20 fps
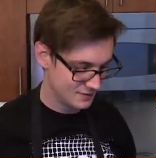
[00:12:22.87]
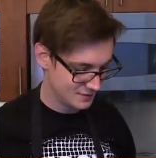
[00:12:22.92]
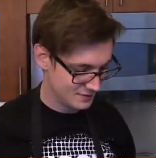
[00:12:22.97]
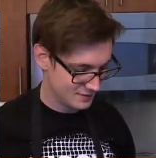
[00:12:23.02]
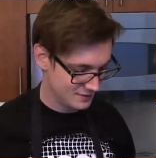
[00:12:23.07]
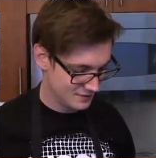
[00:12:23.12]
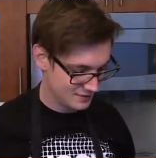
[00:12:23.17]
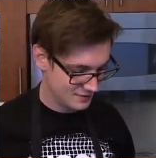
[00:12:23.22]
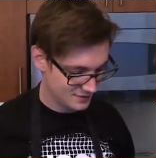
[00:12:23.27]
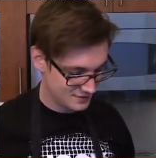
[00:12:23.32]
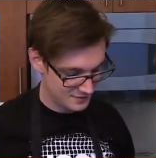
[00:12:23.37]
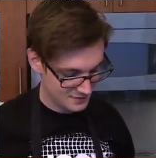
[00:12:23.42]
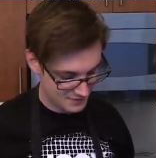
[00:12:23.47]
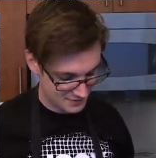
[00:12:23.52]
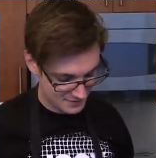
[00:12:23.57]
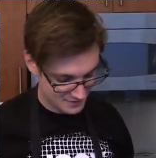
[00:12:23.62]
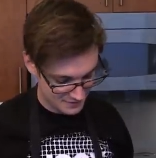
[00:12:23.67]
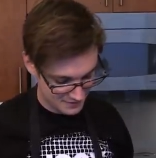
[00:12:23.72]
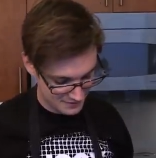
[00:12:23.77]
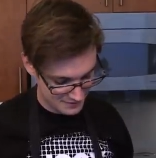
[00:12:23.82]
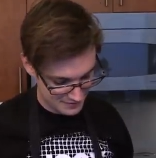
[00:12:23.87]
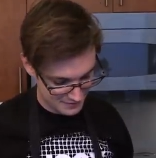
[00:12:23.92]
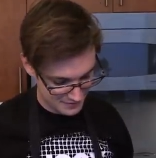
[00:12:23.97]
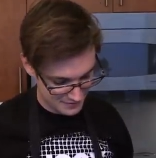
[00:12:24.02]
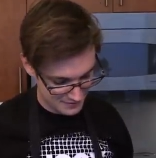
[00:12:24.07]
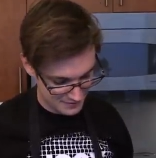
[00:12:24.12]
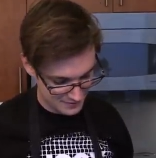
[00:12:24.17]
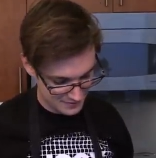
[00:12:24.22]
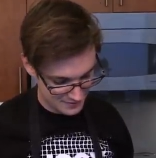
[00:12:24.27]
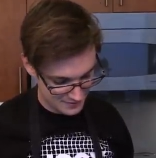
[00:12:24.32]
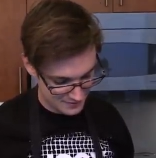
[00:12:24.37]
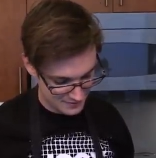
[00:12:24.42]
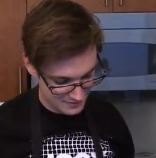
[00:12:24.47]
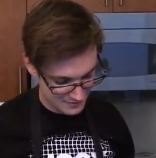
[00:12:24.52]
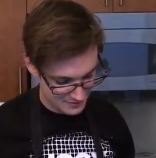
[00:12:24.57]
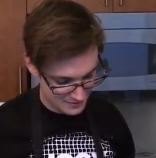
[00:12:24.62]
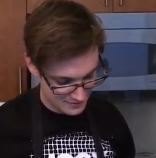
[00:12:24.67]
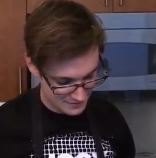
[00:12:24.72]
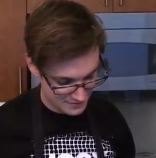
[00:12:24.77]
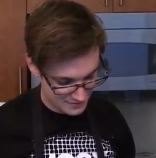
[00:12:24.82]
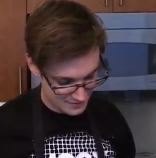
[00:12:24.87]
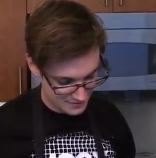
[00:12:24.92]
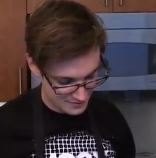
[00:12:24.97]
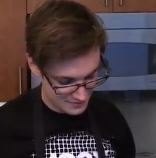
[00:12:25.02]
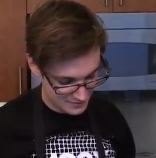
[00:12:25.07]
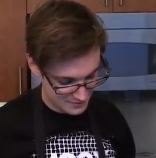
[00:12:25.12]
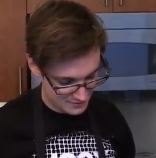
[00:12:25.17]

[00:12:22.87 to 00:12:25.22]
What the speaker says: No one is speaking in this clip.